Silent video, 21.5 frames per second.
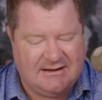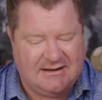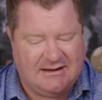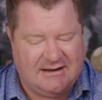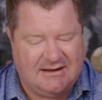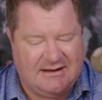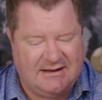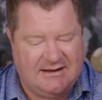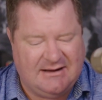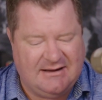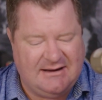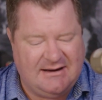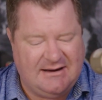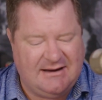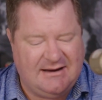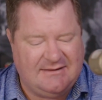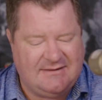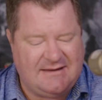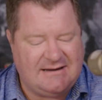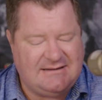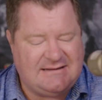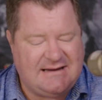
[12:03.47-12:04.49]

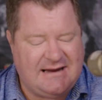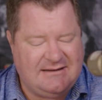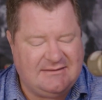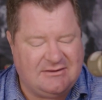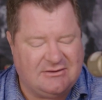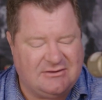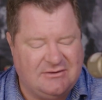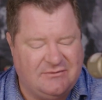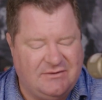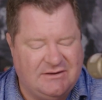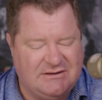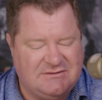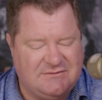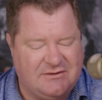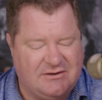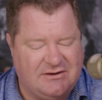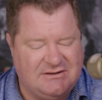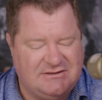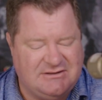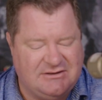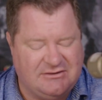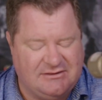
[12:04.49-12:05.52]
They take their defense
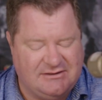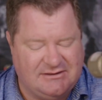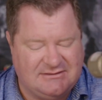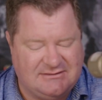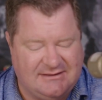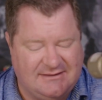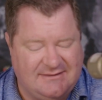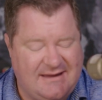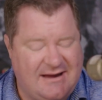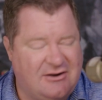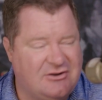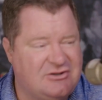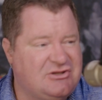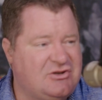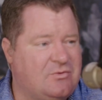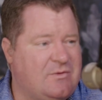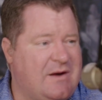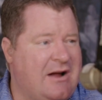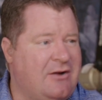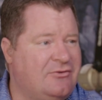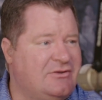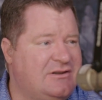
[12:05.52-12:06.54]
very seriously. They are
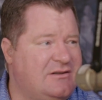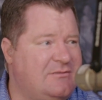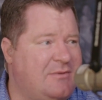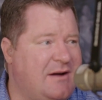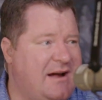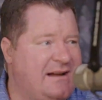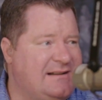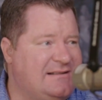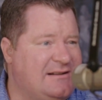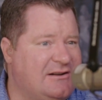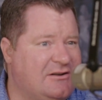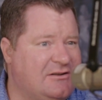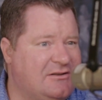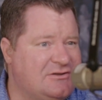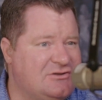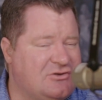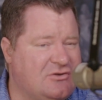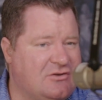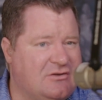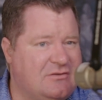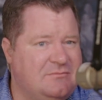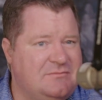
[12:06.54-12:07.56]
surrounded by
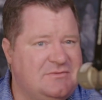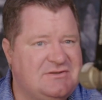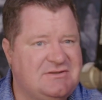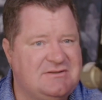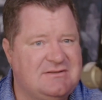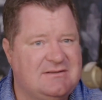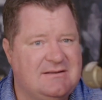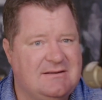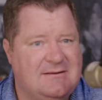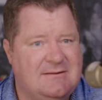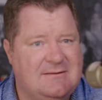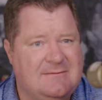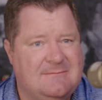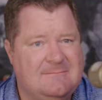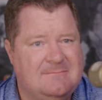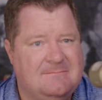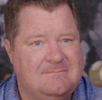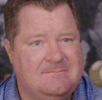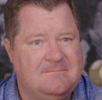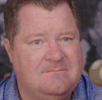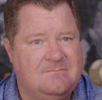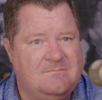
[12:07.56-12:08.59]
terrorist groups
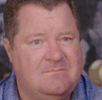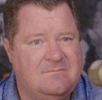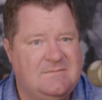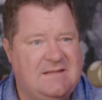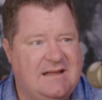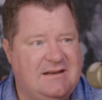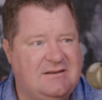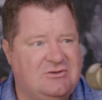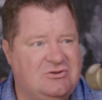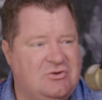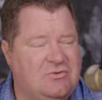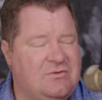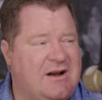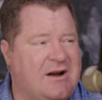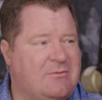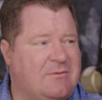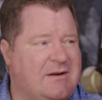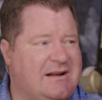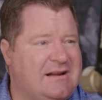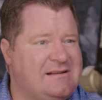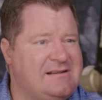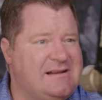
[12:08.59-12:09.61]
that do
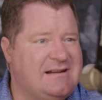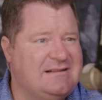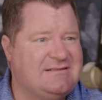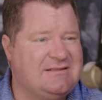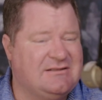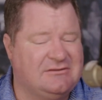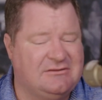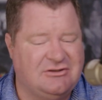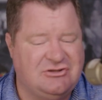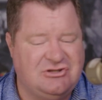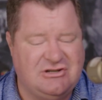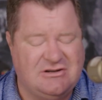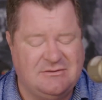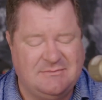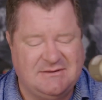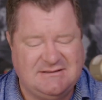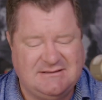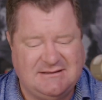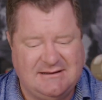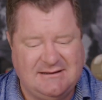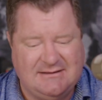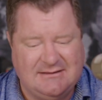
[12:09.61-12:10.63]
not recognize their
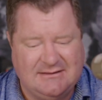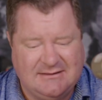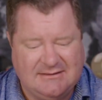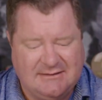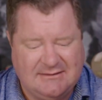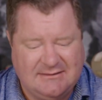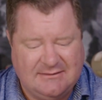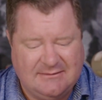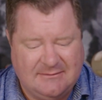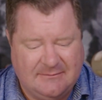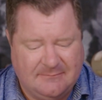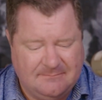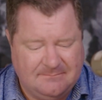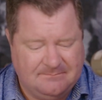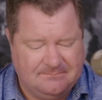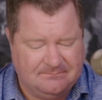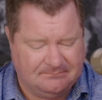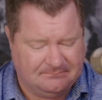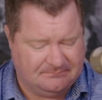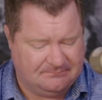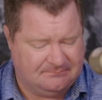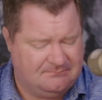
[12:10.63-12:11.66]
legitimacy.
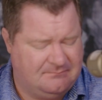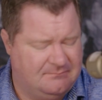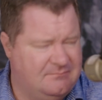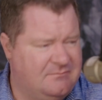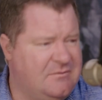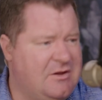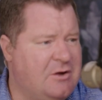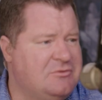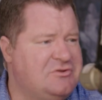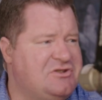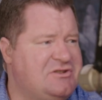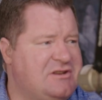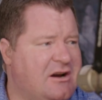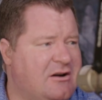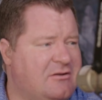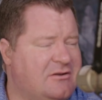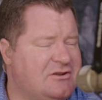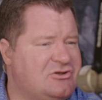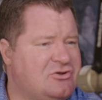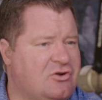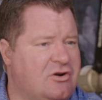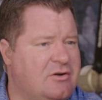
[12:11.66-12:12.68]
Those
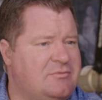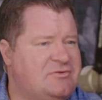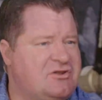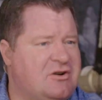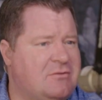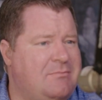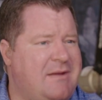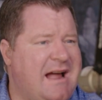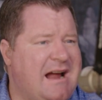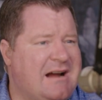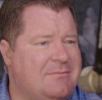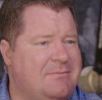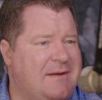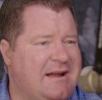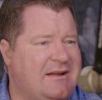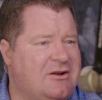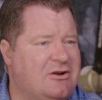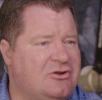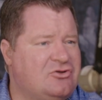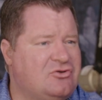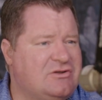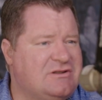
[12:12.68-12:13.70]
terrorist groups are backed by
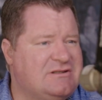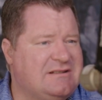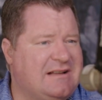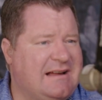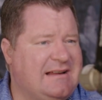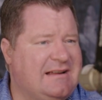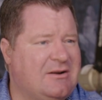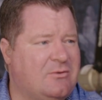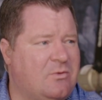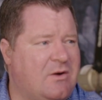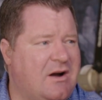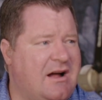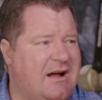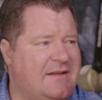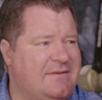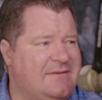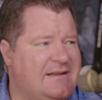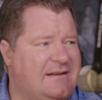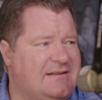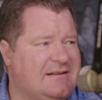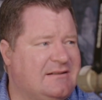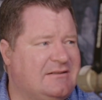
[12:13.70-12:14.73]
countries like
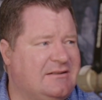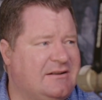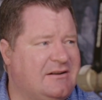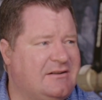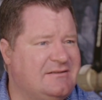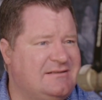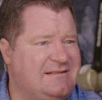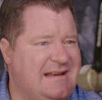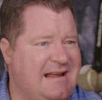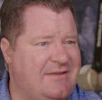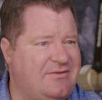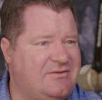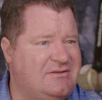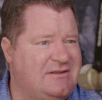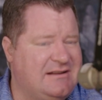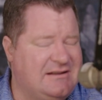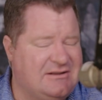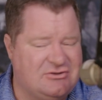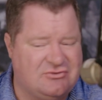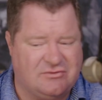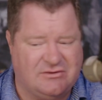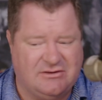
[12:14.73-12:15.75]
Iran that declared death to
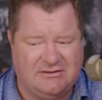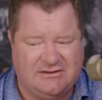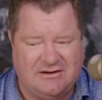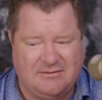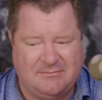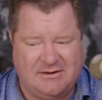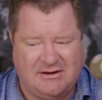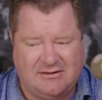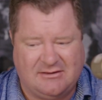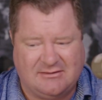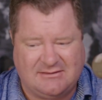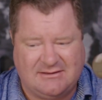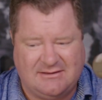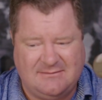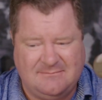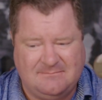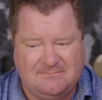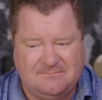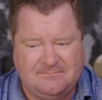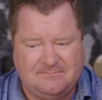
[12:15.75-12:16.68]
Israel and America.